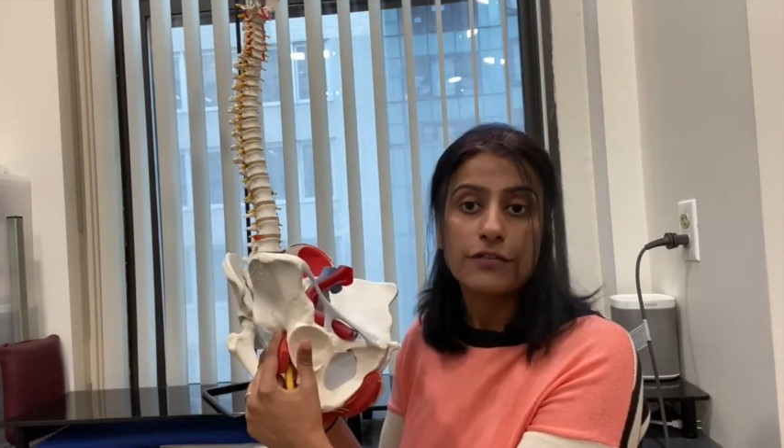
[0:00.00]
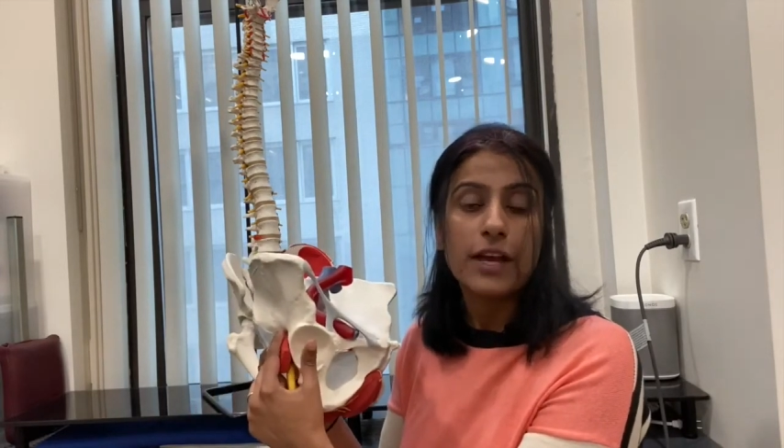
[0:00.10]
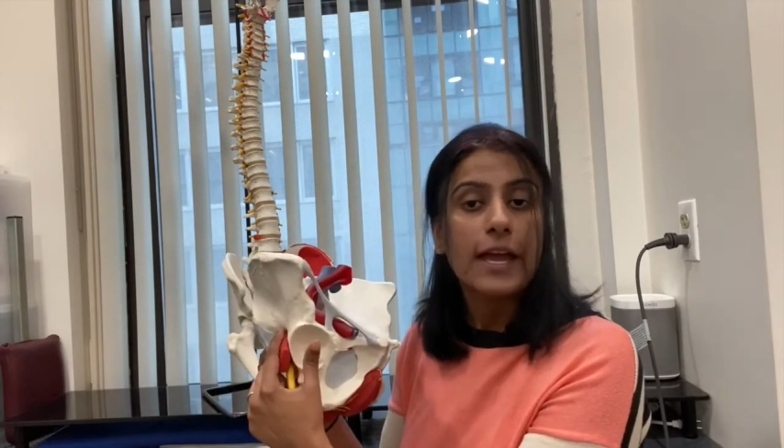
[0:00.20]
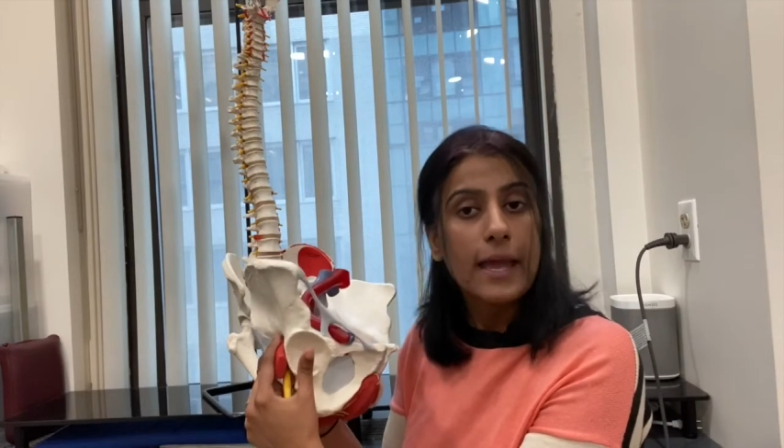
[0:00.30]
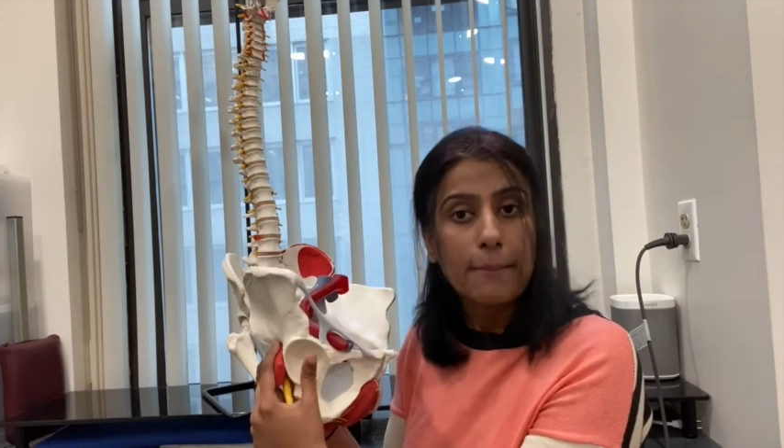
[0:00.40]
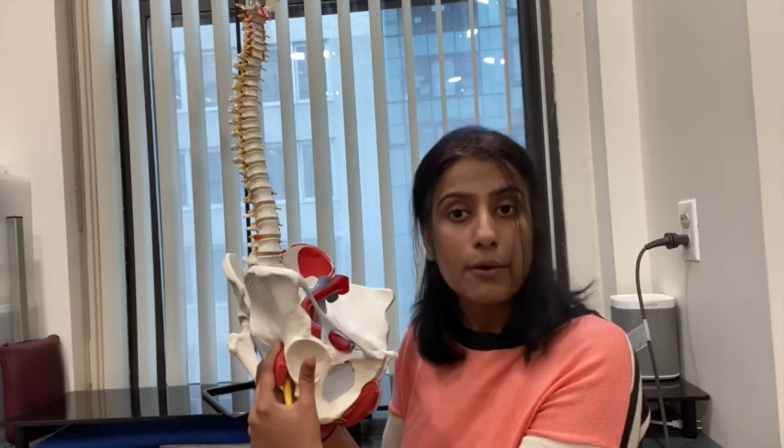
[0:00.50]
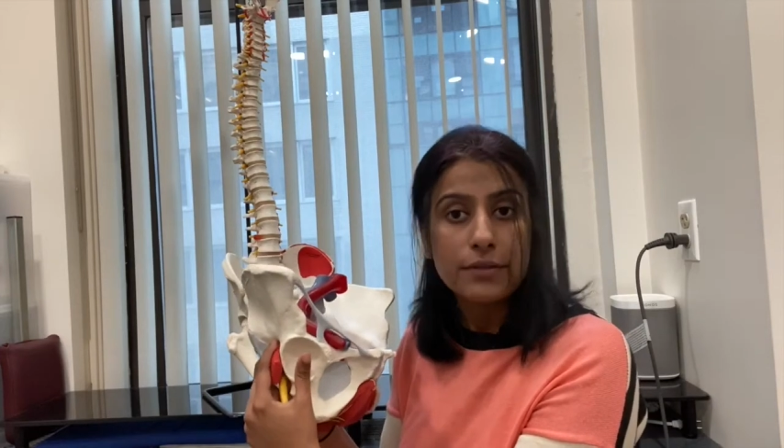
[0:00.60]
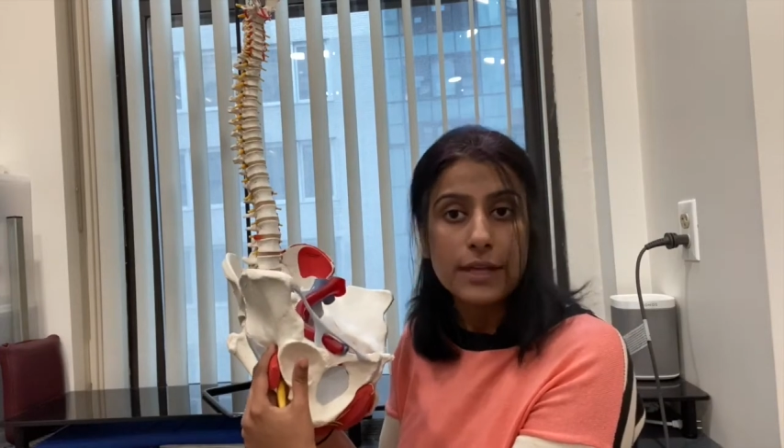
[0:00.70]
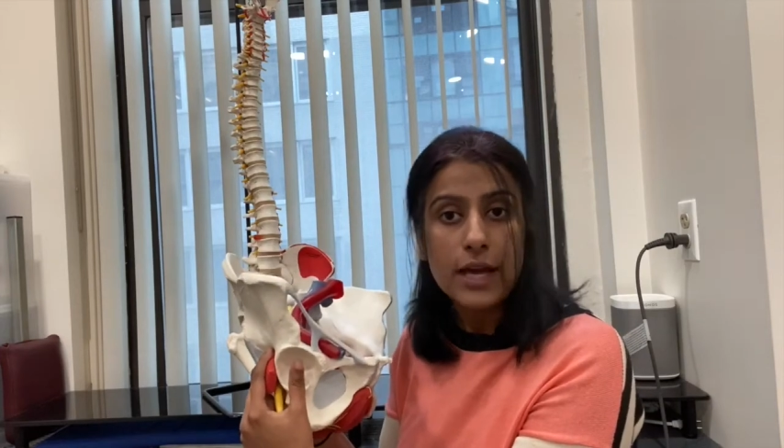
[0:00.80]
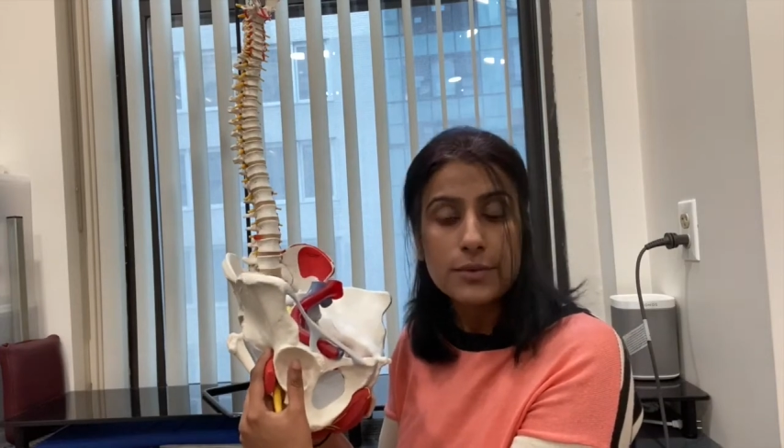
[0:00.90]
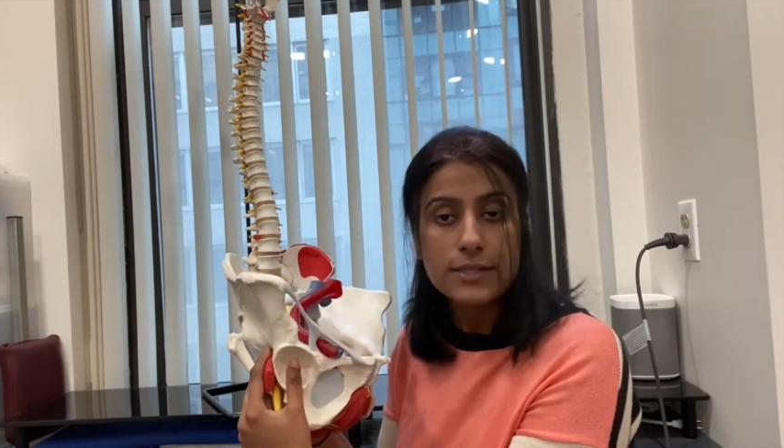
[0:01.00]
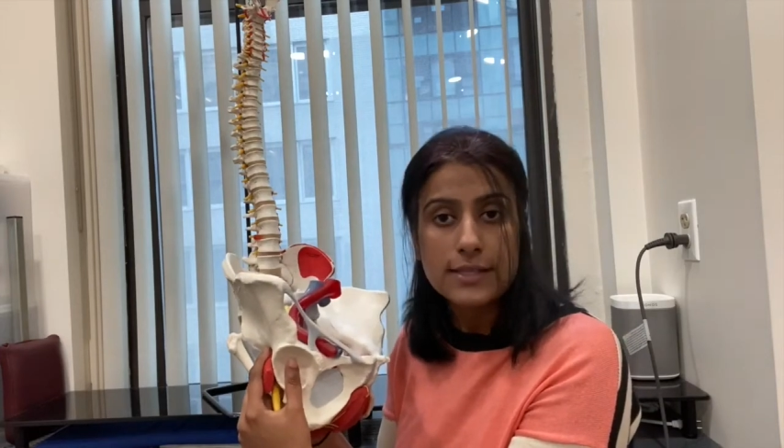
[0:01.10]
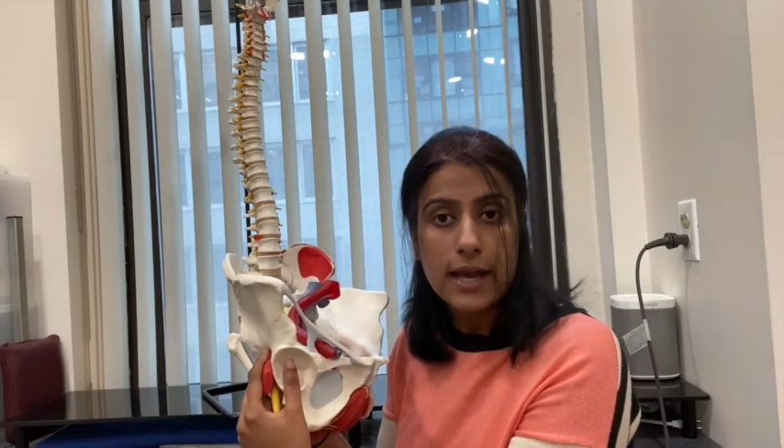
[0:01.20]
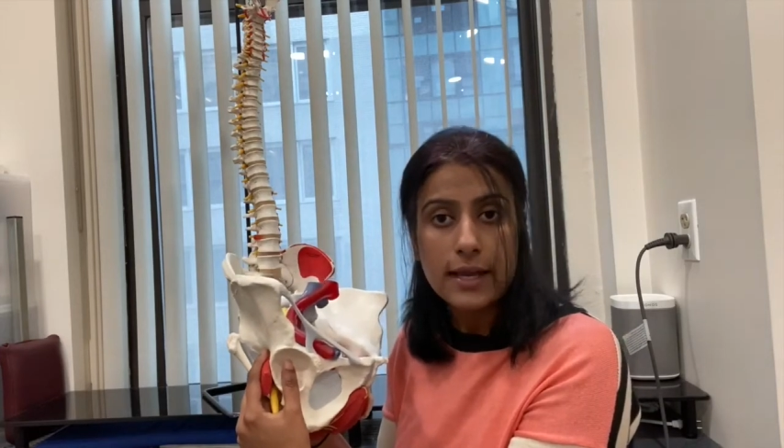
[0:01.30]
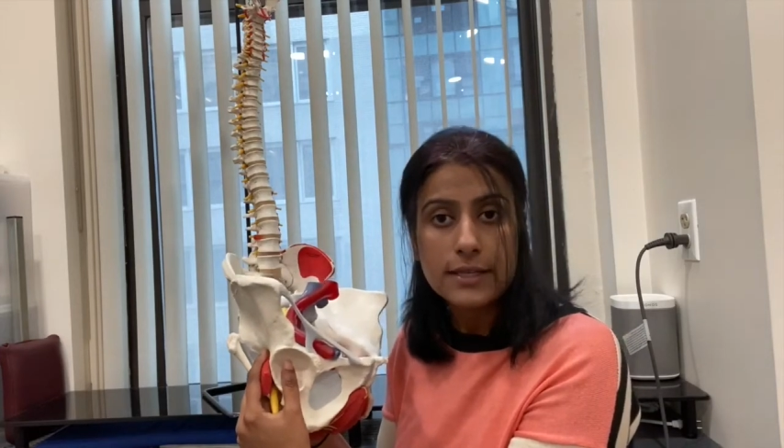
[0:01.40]
the hip on the
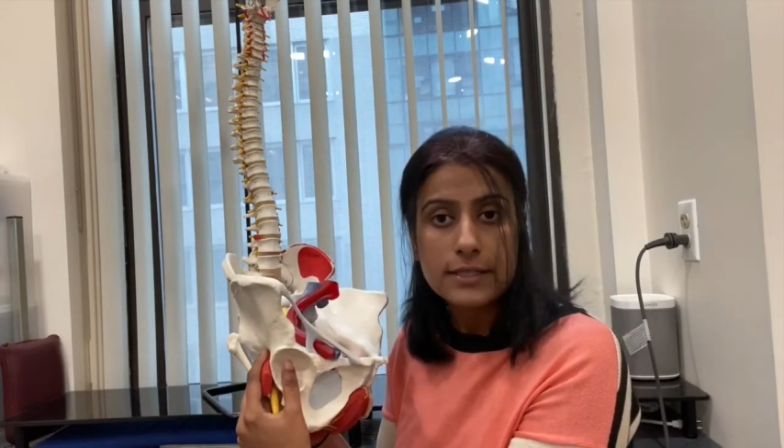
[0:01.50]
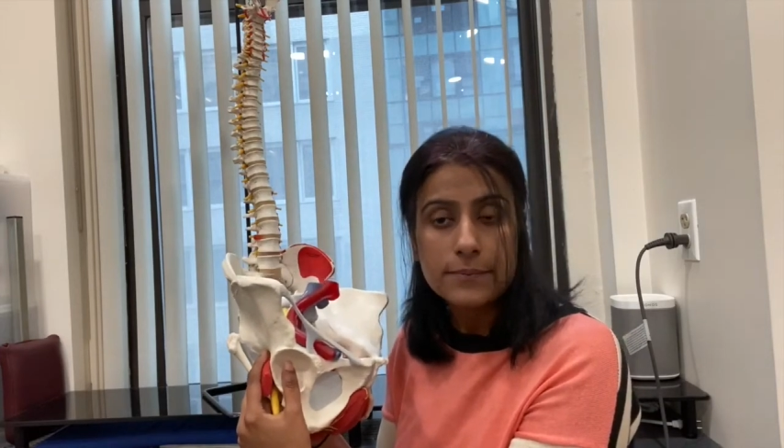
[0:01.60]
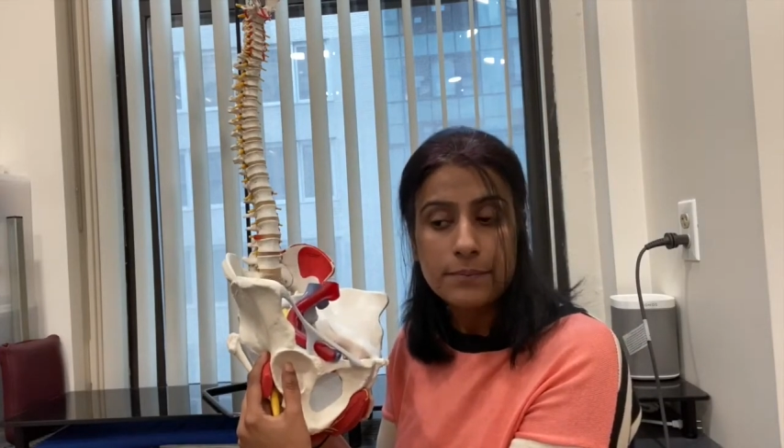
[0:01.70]
outside.